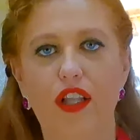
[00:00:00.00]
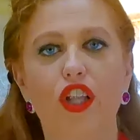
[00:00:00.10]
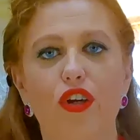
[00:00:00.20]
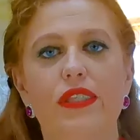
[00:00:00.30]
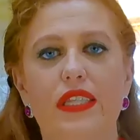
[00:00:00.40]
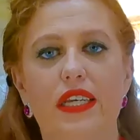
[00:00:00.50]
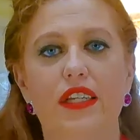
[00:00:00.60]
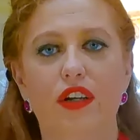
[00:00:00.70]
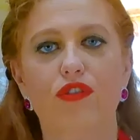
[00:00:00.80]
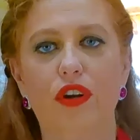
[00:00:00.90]
loosely.
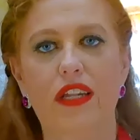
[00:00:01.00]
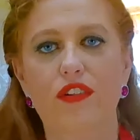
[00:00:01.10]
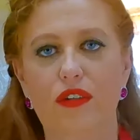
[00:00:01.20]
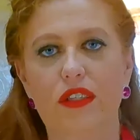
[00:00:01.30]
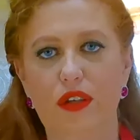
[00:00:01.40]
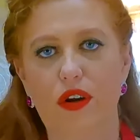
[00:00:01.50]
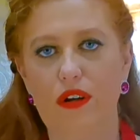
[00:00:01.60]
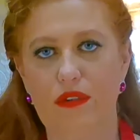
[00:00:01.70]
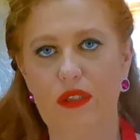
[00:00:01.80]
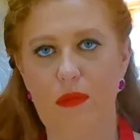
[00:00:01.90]
Don't try to do this
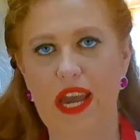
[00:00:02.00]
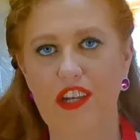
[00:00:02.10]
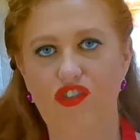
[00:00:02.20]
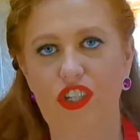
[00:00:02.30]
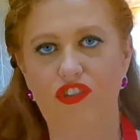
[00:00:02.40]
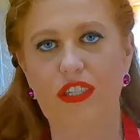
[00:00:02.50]
hard or smash it.